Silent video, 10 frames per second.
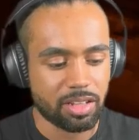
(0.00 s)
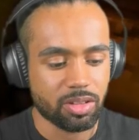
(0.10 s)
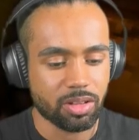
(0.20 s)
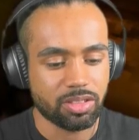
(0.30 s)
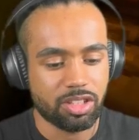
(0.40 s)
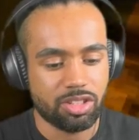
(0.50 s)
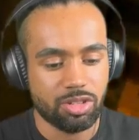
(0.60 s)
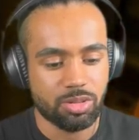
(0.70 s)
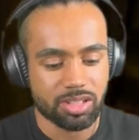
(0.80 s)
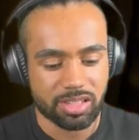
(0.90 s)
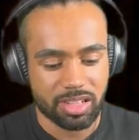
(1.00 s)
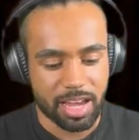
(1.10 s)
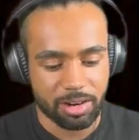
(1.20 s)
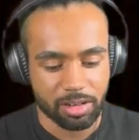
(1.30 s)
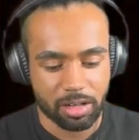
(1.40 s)
on this useless
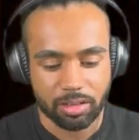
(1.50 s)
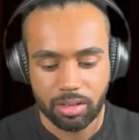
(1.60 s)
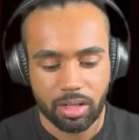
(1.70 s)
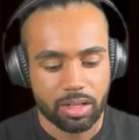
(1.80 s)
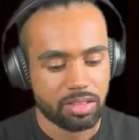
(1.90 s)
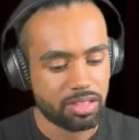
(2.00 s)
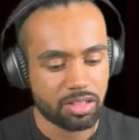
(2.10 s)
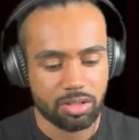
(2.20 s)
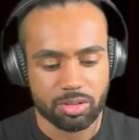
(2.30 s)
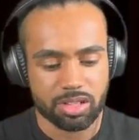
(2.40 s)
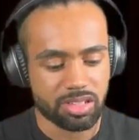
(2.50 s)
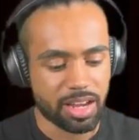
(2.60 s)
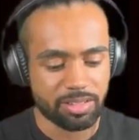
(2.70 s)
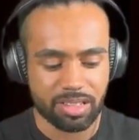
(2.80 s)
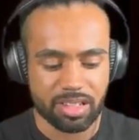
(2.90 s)
error. This useless
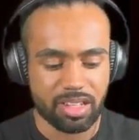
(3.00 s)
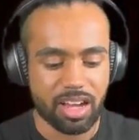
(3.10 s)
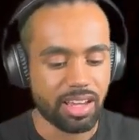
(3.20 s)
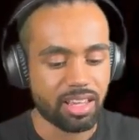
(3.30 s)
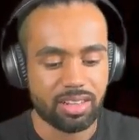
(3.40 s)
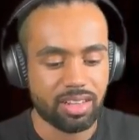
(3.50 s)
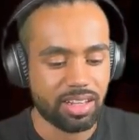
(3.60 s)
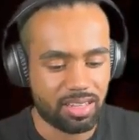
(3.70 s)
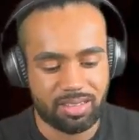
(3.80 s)
errand to die. Like...